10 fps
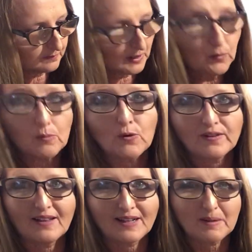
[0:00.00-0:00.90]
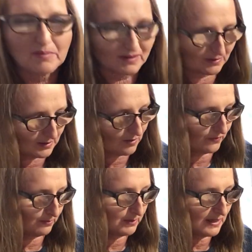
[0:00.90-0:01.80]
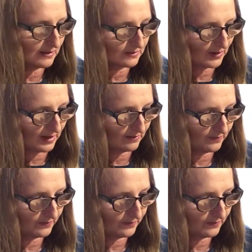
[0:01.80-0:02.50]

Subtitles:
You will more than likely burn yourself, but that's okay,